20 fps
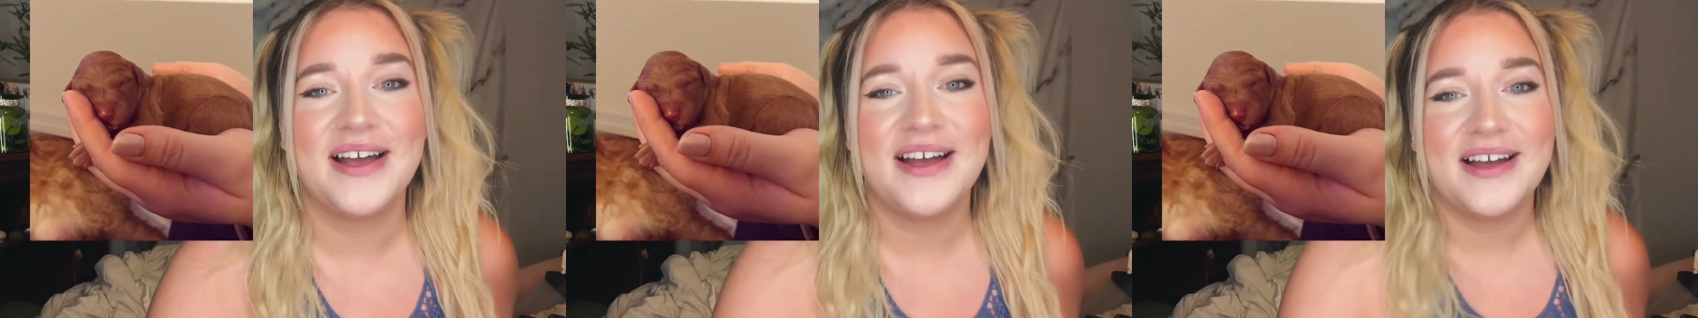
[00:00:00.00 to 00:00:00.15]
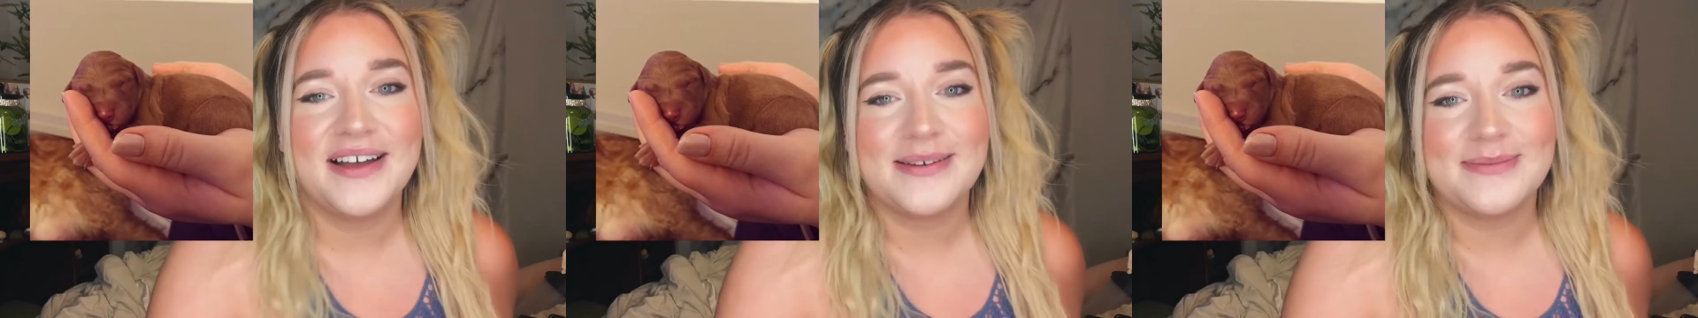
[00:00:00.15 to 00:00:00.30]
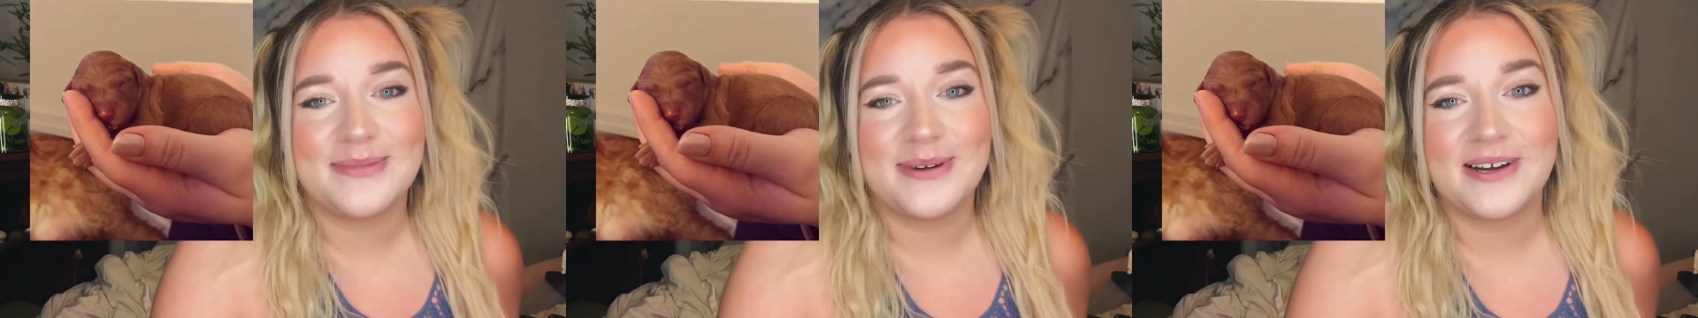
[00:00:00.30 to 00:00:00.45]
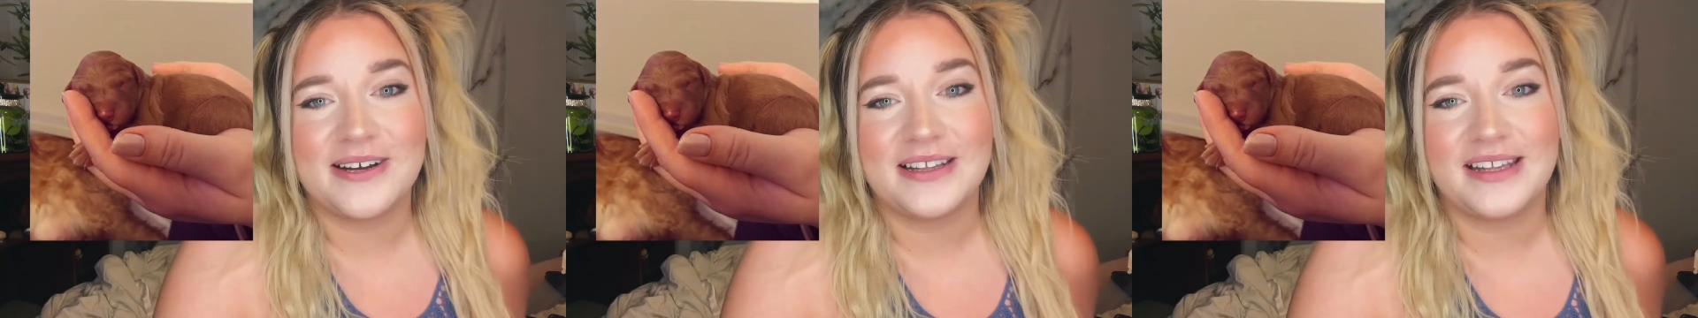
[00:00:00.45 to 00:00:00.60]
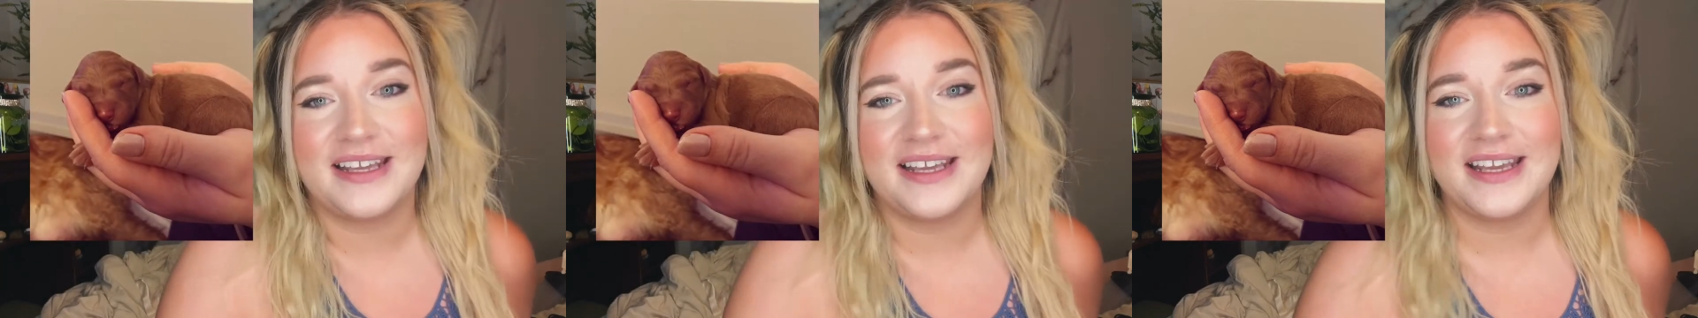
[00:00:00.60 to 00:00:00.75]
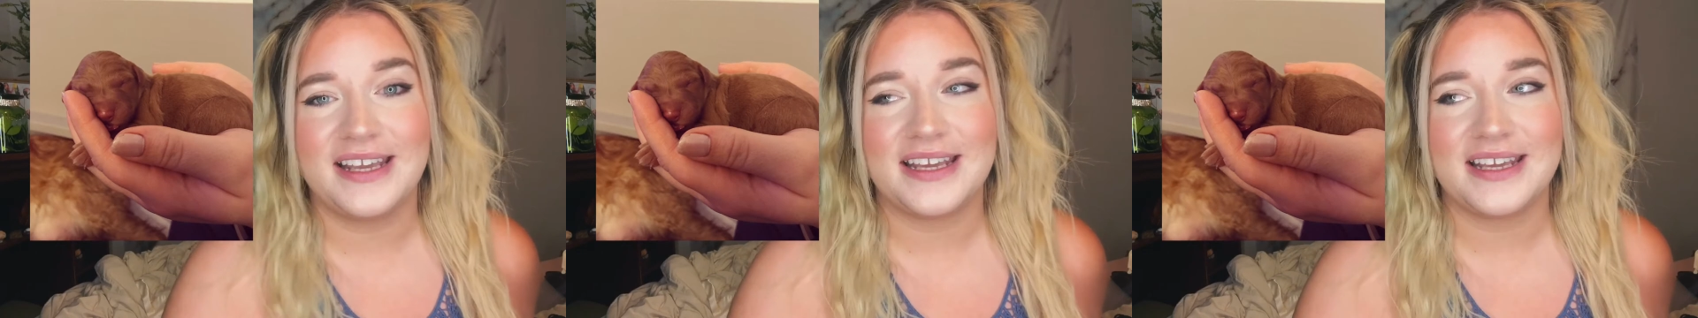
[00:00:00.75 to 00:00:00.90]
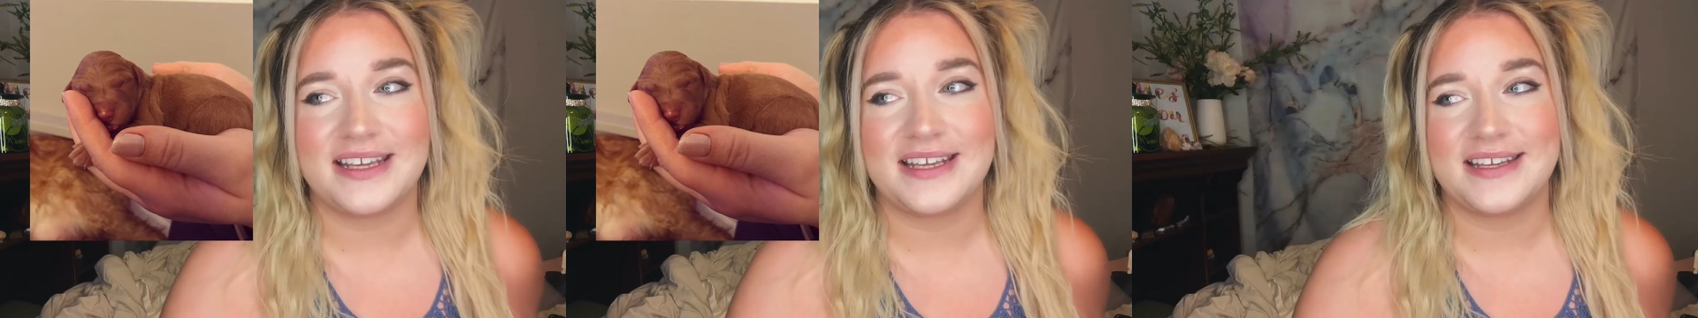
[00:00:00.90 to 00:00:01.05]

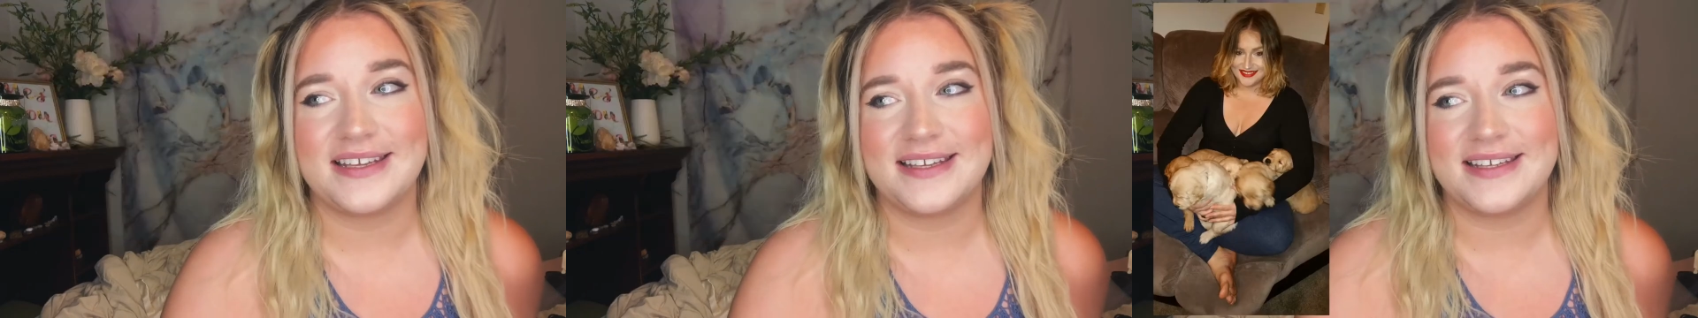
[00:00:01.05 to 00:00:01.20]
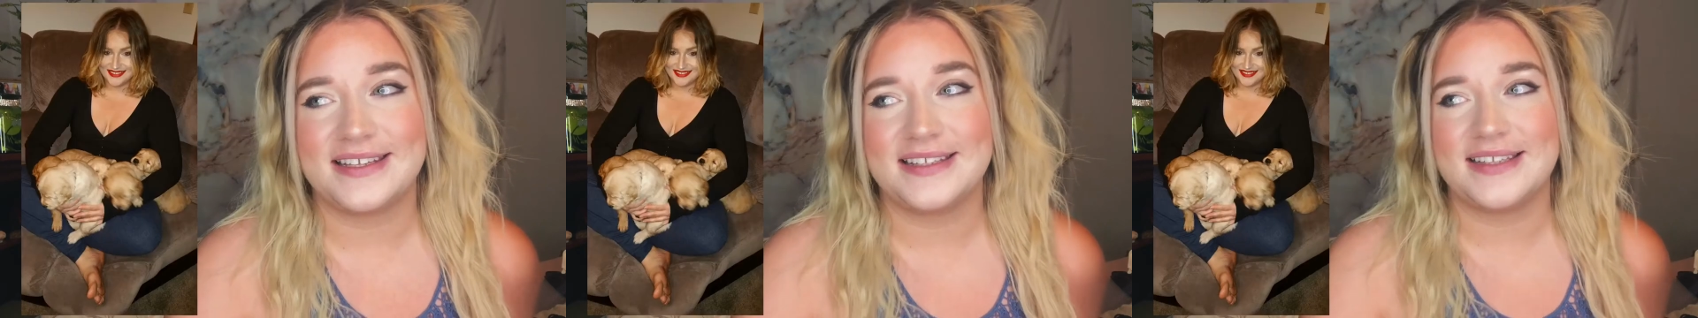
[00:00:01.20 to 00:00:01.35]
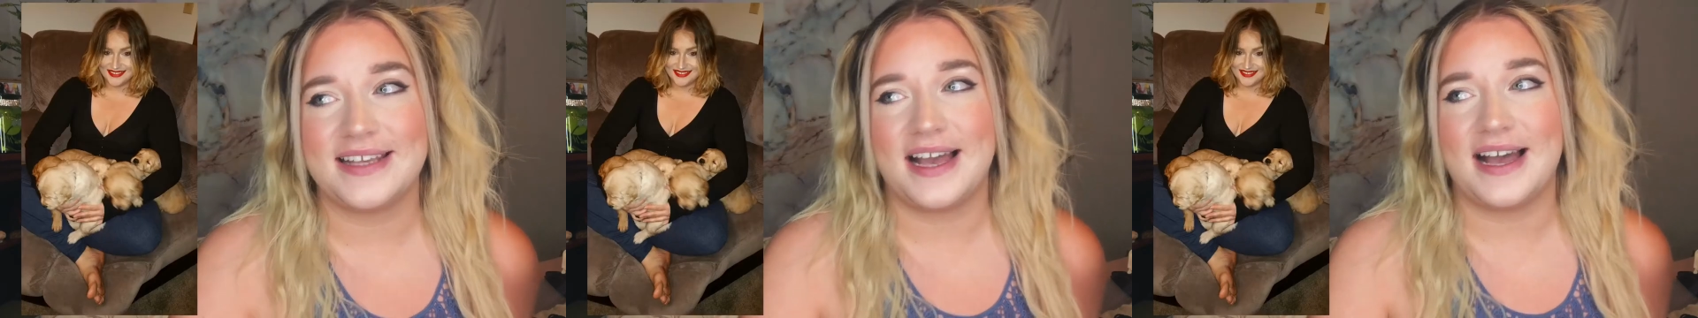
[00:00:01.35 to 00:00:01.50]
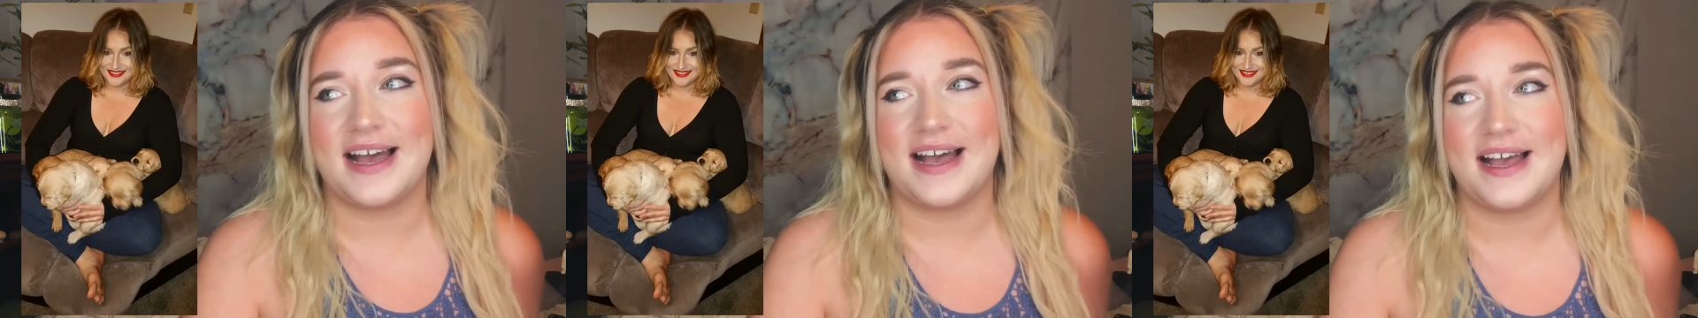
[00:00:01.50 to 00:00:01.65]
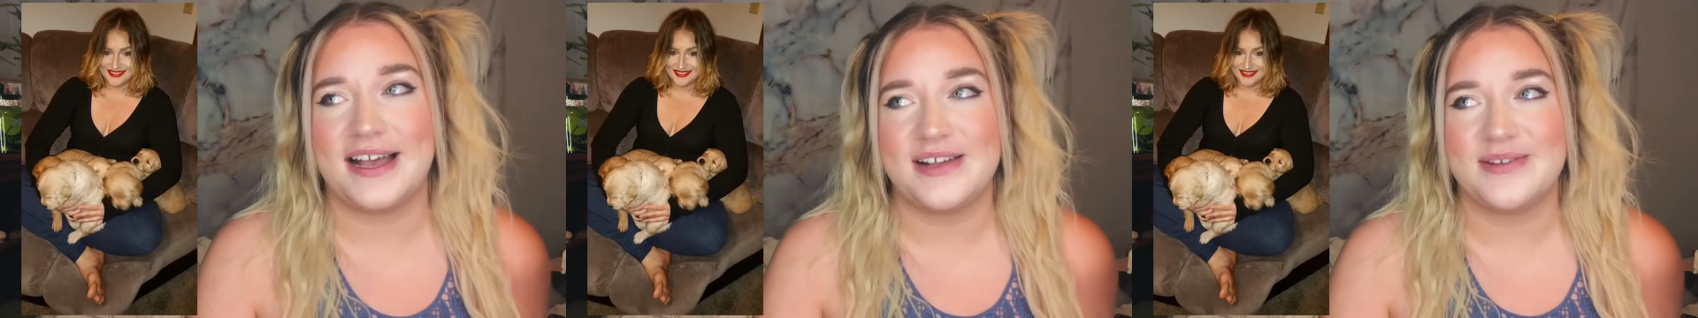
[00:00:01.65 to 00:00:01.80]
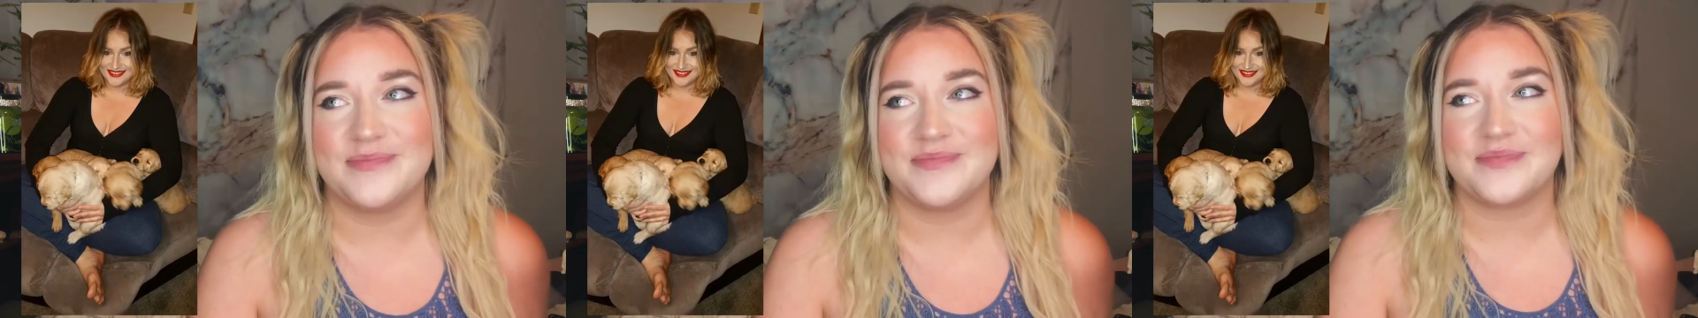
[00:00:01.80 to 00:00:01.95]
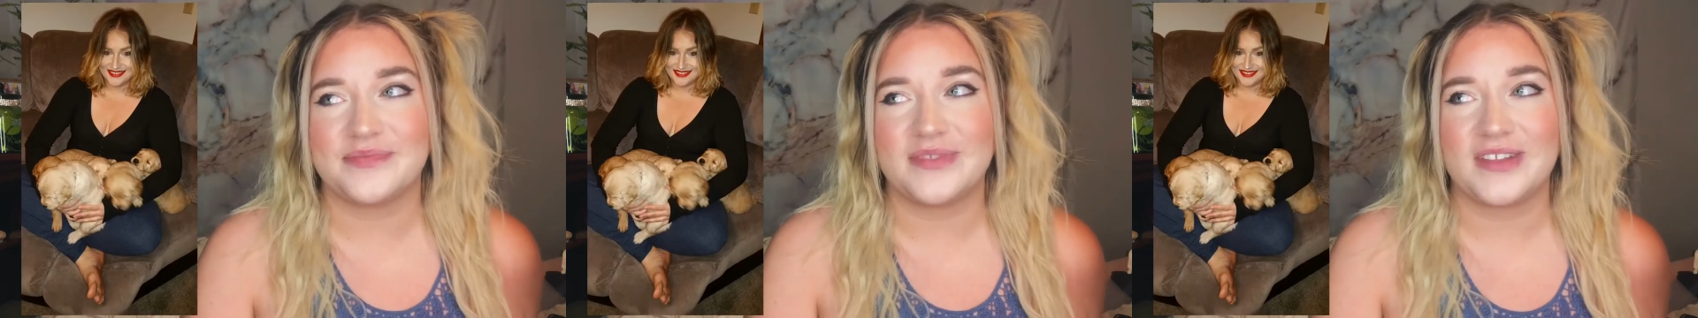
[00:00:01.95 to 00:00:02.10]
molly is
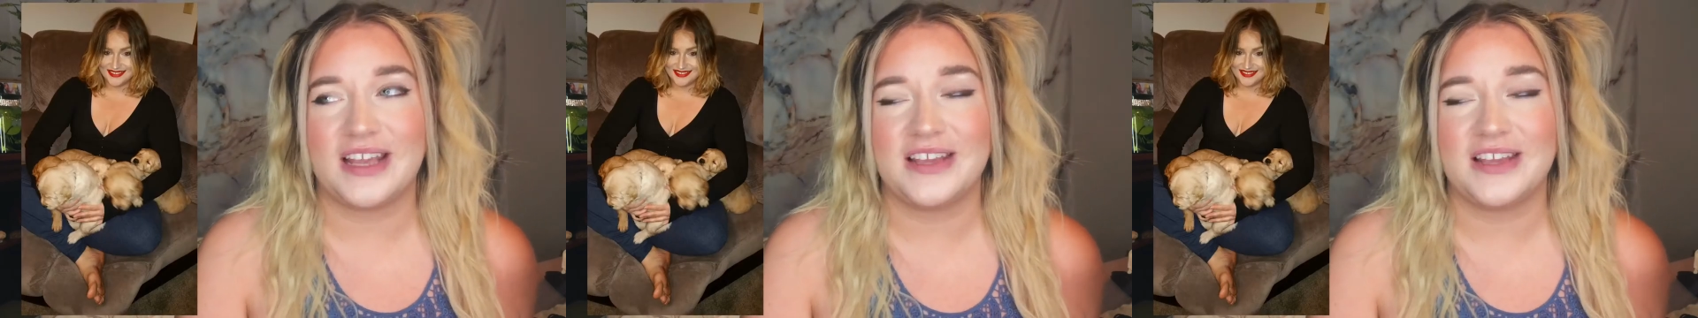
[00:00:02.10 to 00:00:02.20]
um,